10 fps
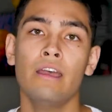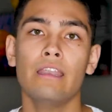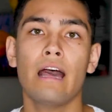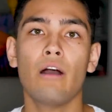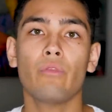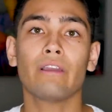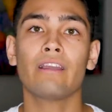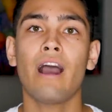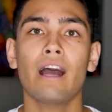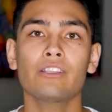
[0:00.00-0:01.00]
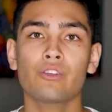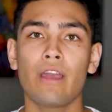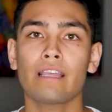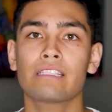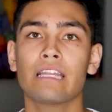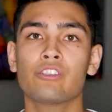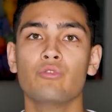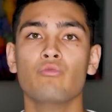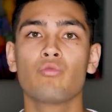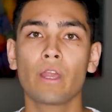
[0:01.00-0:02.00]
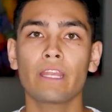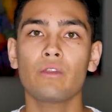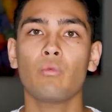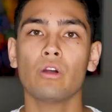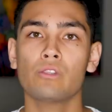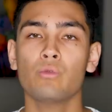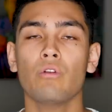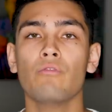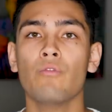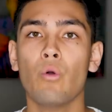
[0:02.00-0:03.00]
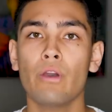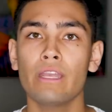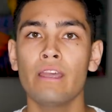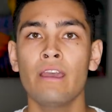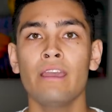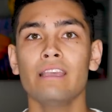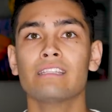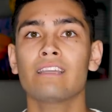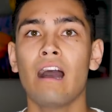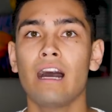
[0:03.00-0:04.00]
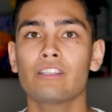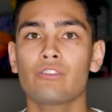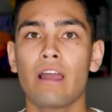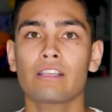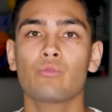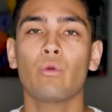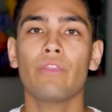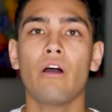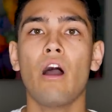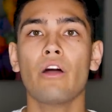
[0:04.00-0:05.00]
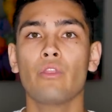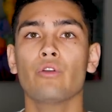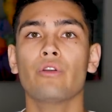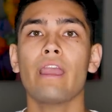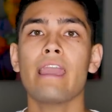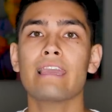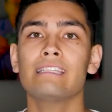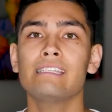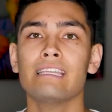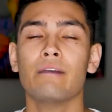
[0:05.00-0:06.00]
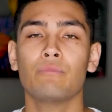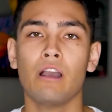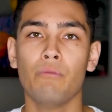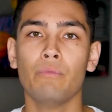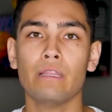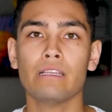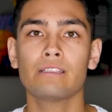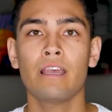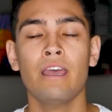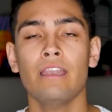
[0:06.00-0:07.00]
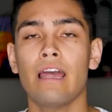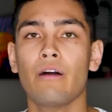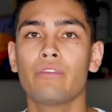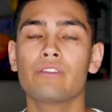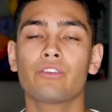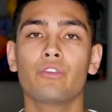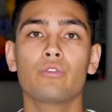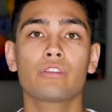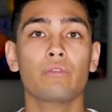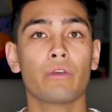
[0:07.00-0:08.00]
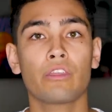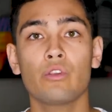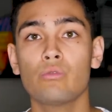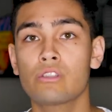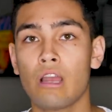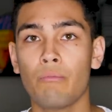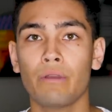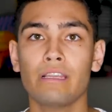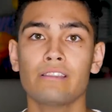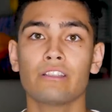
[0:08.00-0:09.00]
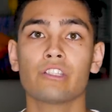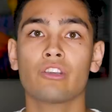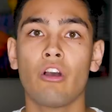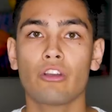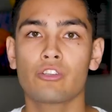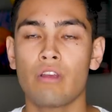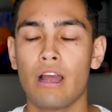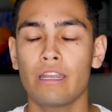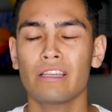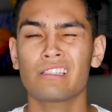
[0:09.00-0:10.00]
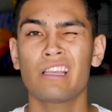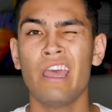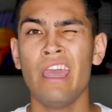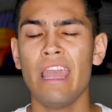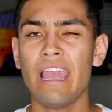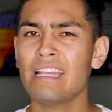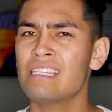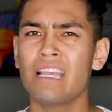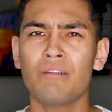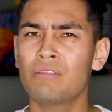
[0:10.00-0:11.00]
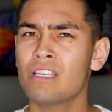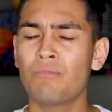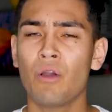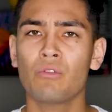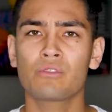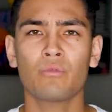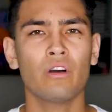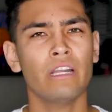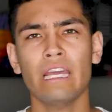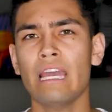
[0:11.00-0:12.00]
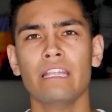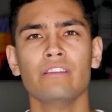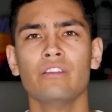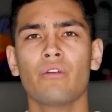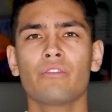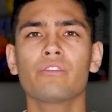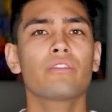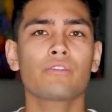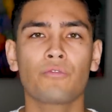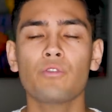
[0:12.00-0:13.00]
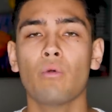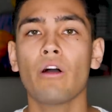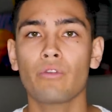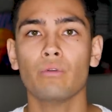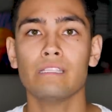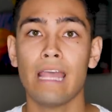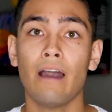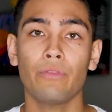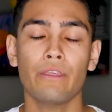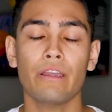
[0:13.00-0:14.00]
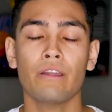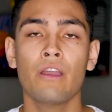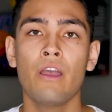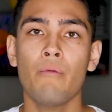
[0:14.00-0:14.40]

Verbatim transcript: Now, the contracts that you really want to avoid is contracts with other ATM companies. Now, these are usually with huge companies such as Cardtronics, ATM Depot is one, and you know, there's a few other ones out there.